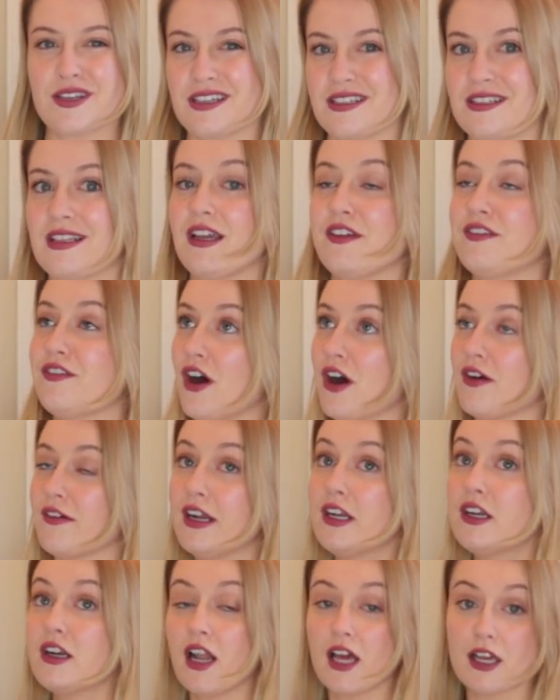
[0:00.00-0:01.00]
I say far
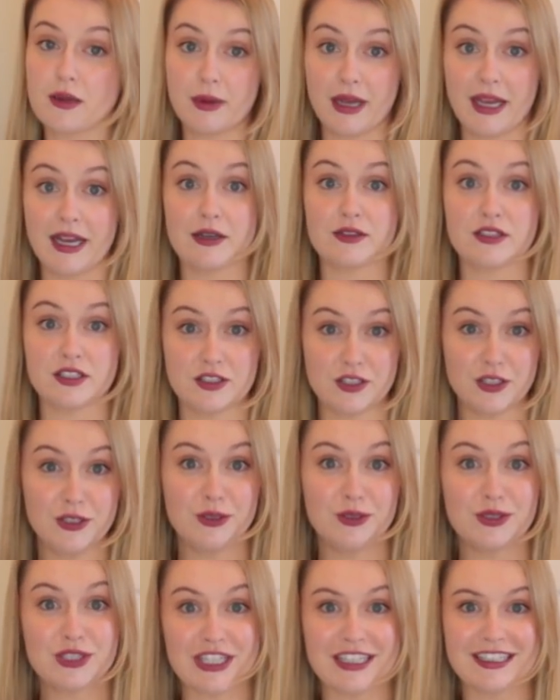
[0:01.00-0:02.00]
end like my house is
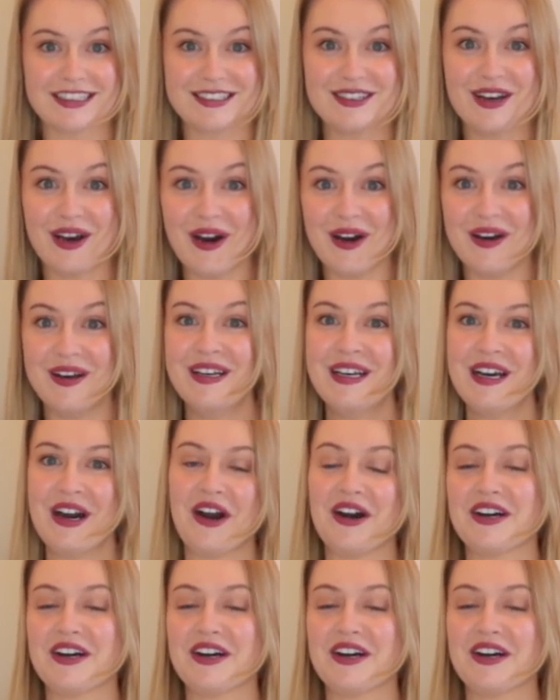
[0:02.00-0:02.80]
huge. It's not.